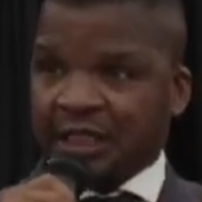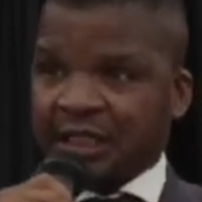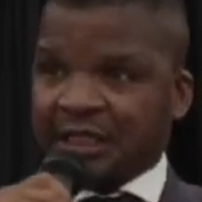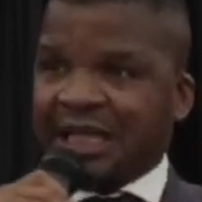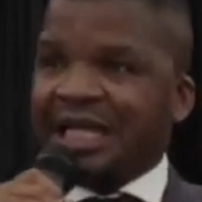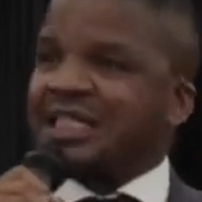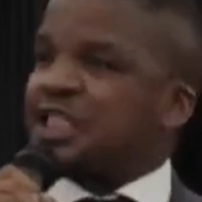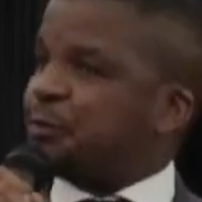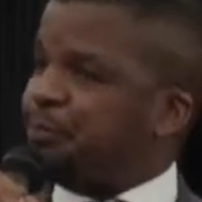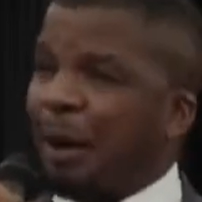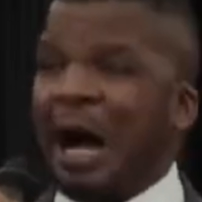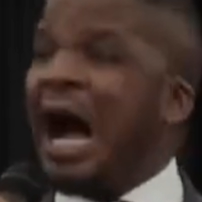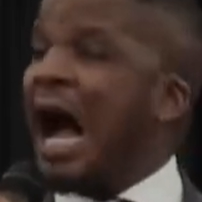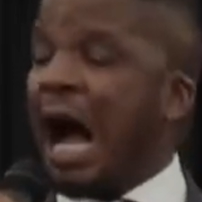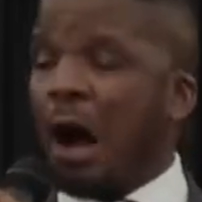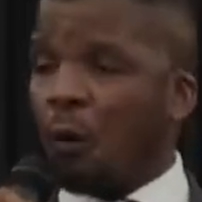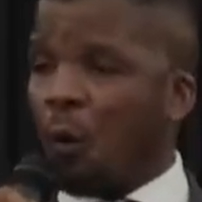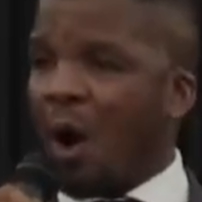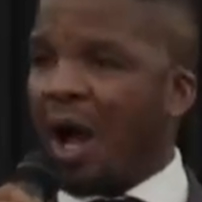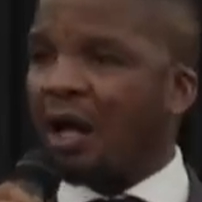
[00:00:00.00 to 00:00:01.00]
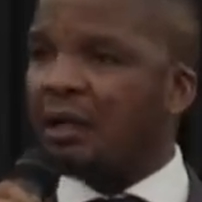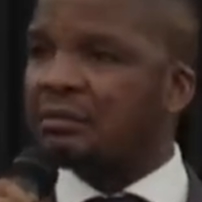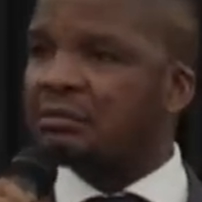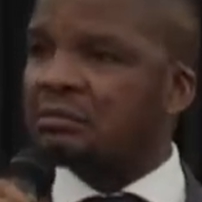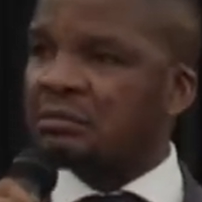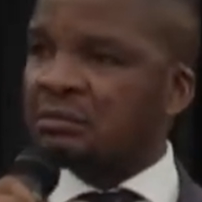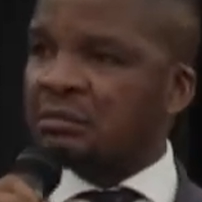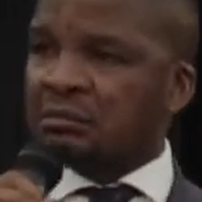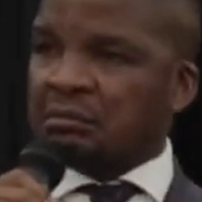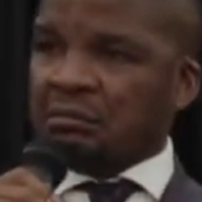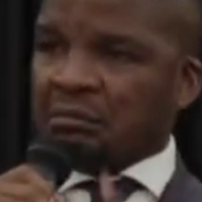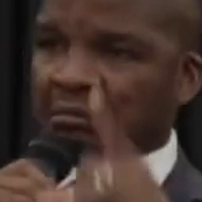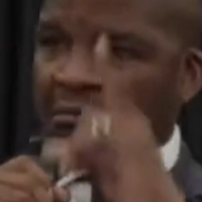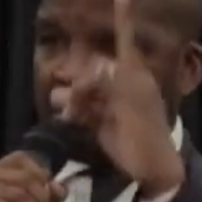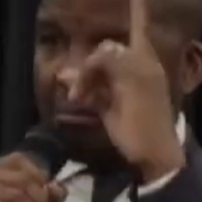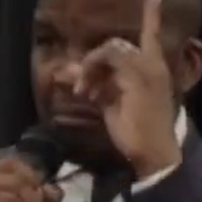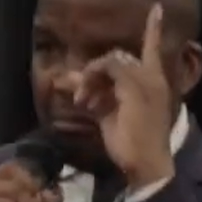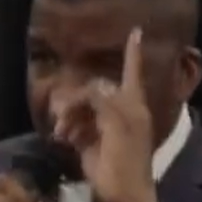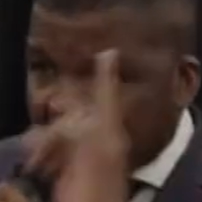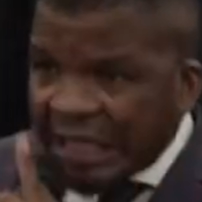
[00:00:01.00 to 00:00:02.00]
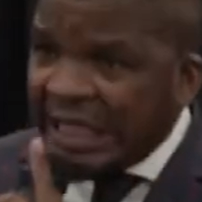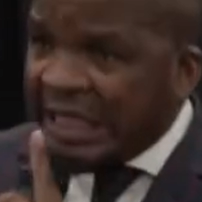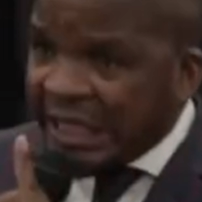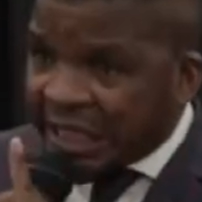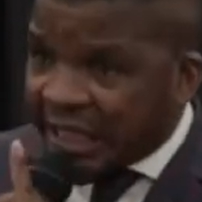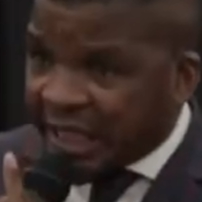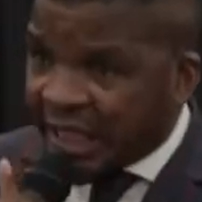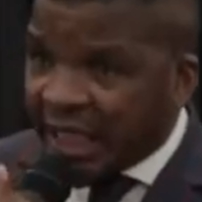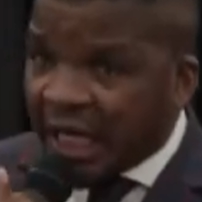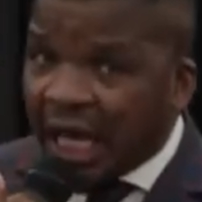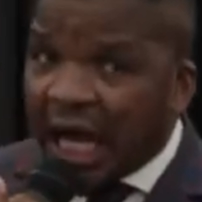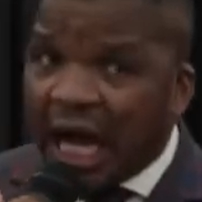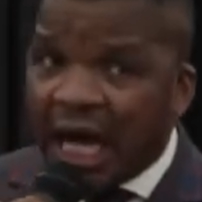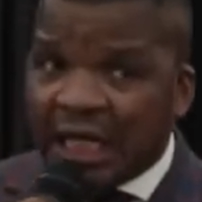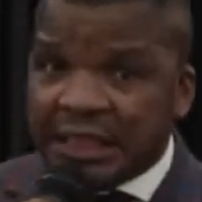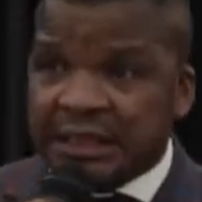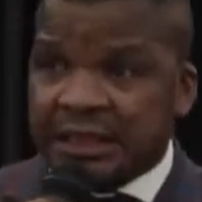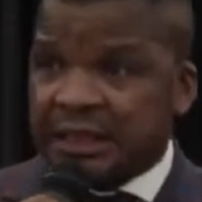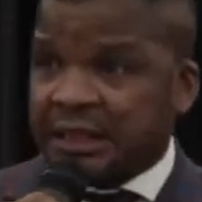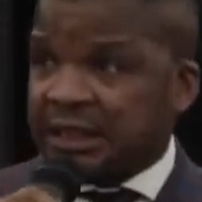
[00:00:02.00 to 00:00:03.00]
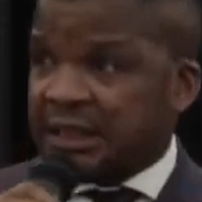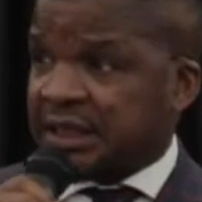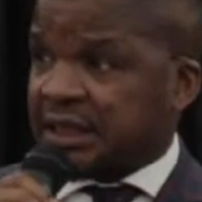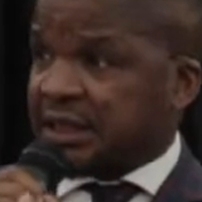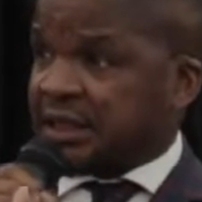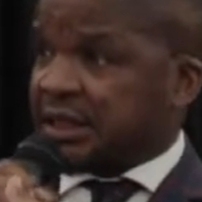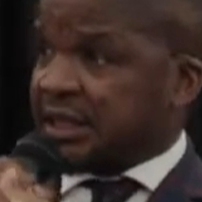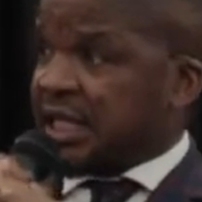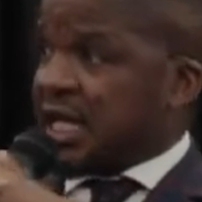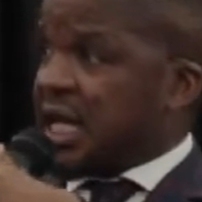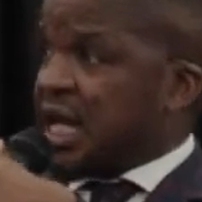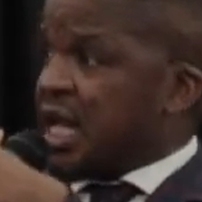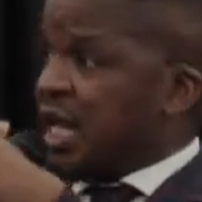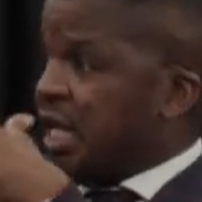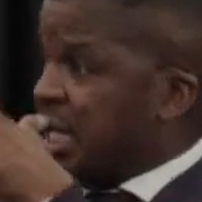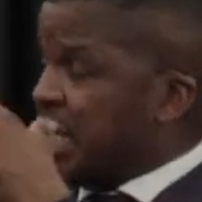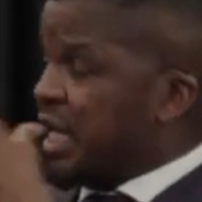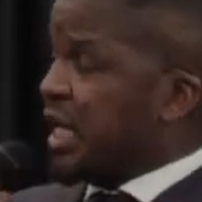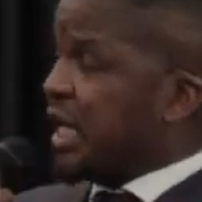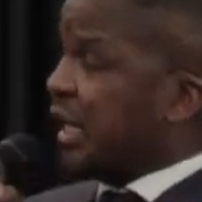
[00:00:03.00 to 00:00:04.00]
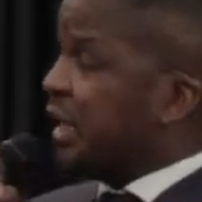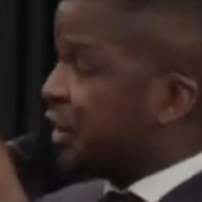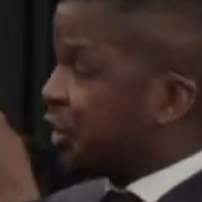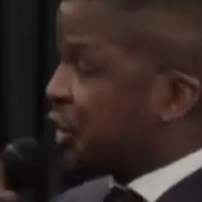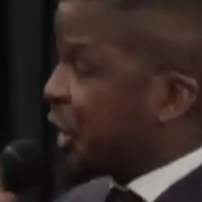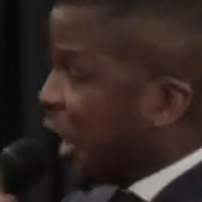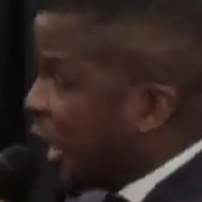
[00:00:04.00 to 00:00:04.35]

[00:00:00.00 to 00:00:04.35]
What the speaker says: That's power. Making us in his